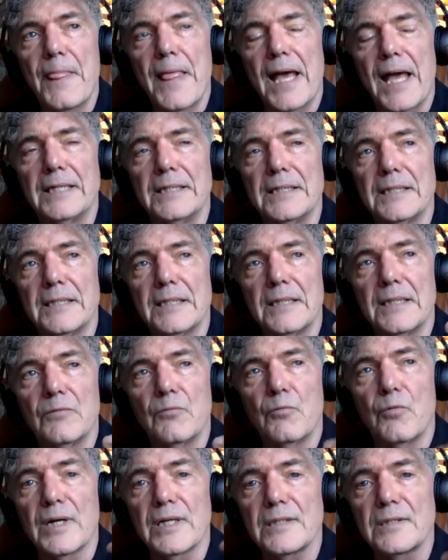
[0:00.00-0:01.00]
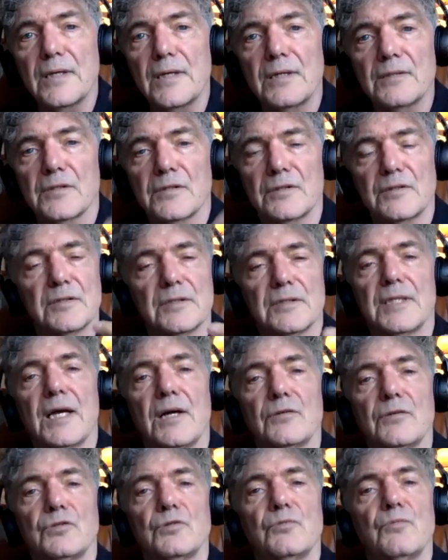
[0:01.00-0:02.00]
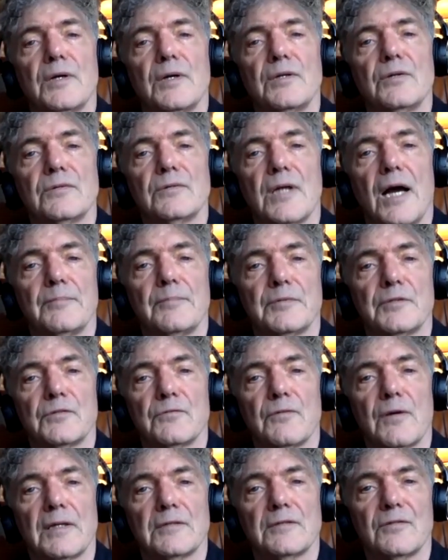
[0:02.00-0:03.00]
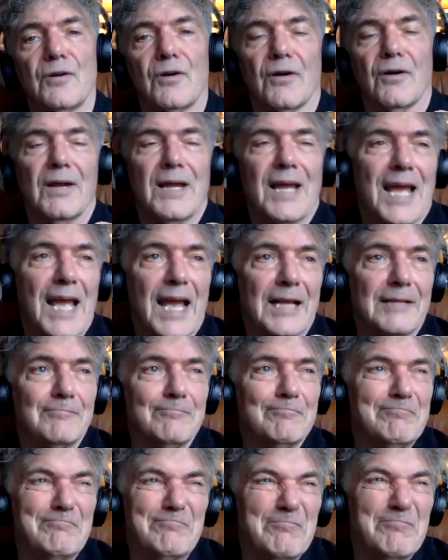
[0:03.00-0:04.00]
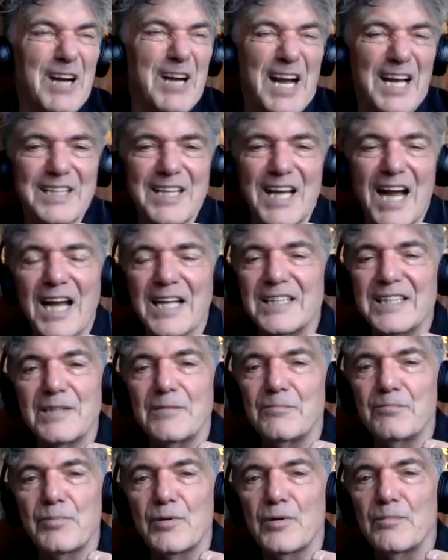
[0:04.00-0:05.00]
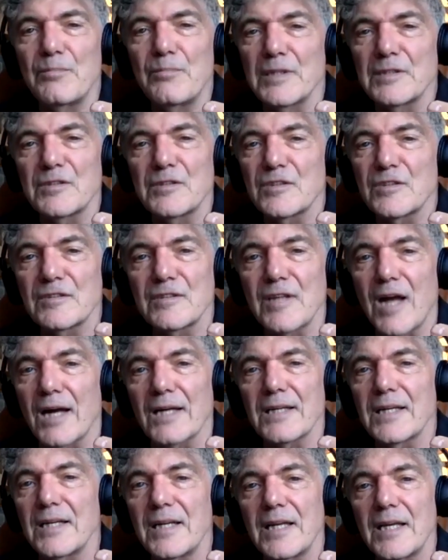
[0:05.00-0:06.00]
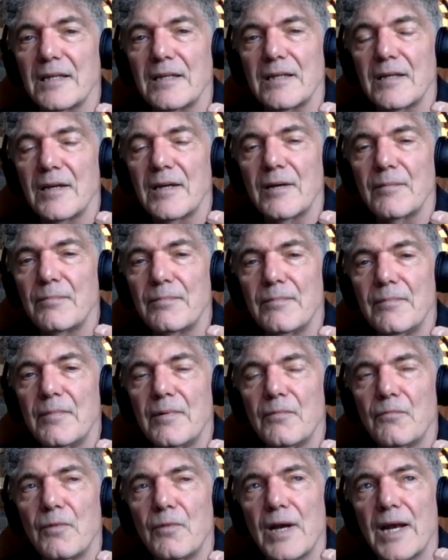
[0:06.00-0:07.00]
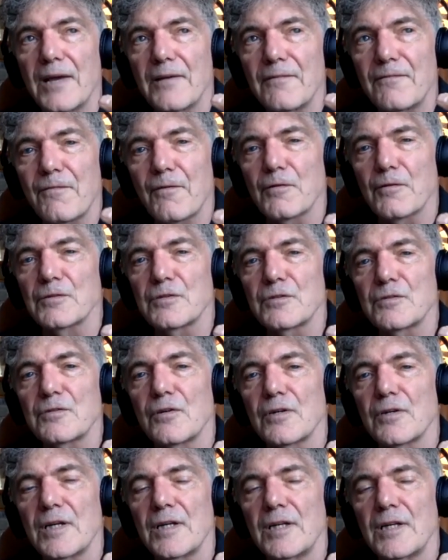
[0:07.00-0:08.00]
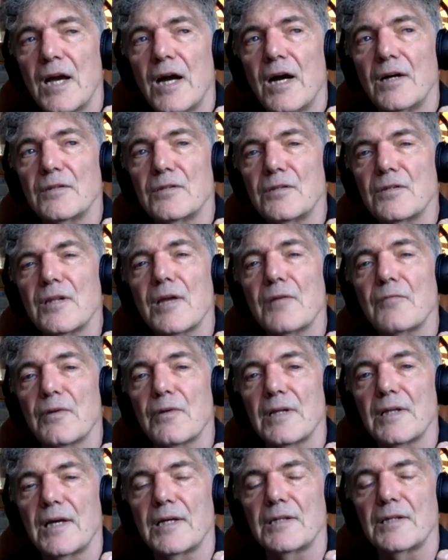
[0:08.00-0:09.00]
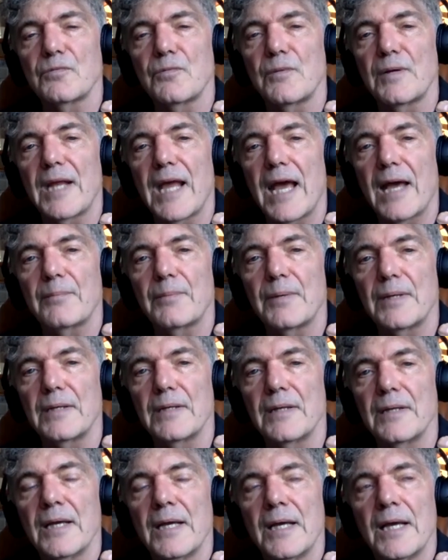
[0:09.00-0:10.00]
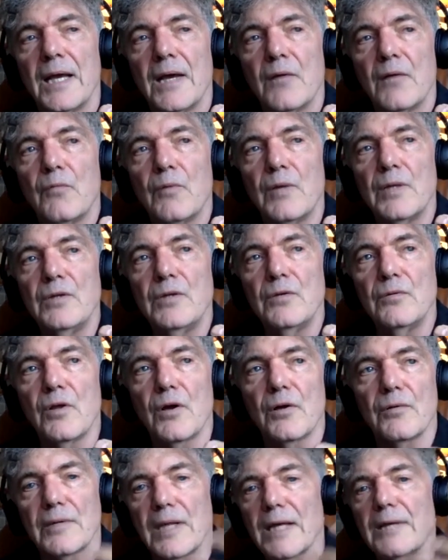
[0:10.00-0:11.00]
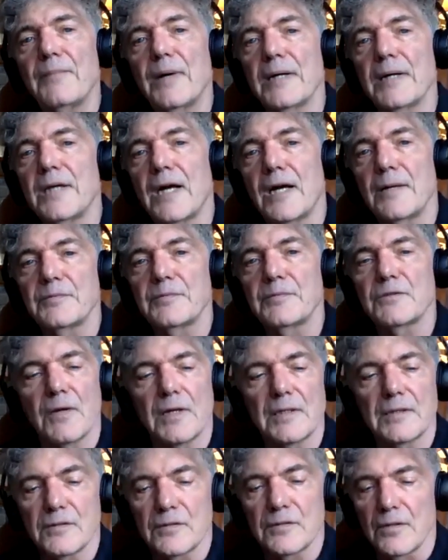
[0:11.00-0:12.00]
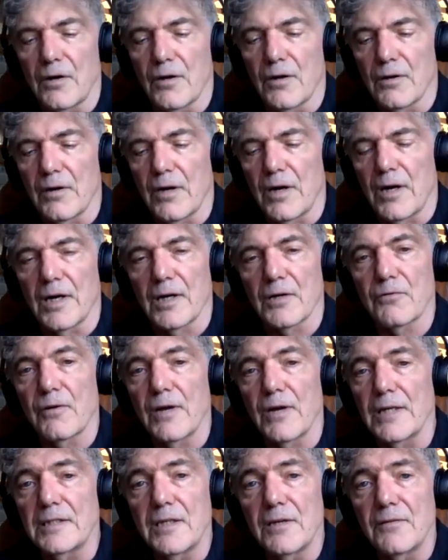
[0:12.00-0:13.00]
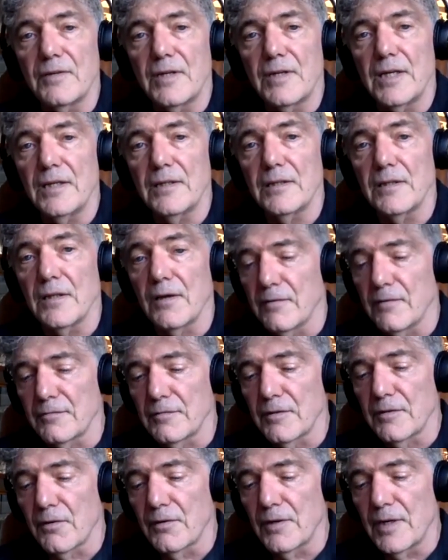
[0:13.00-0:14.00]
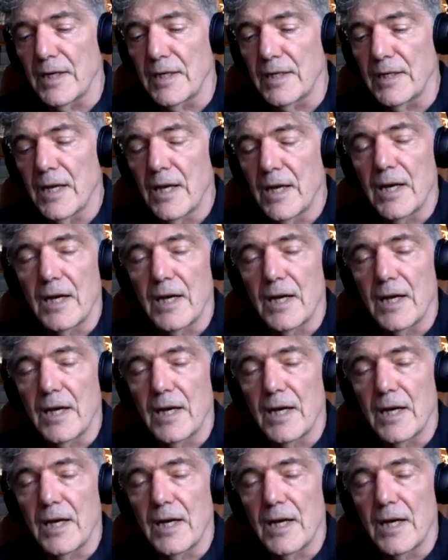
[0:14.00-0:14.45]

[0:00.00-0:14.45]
And what it does is it tells you what your top strengths are. And I didn't put much stock in it when I first took it until I realized what happened. When you learn, like my top strengths are creativity, love of learning,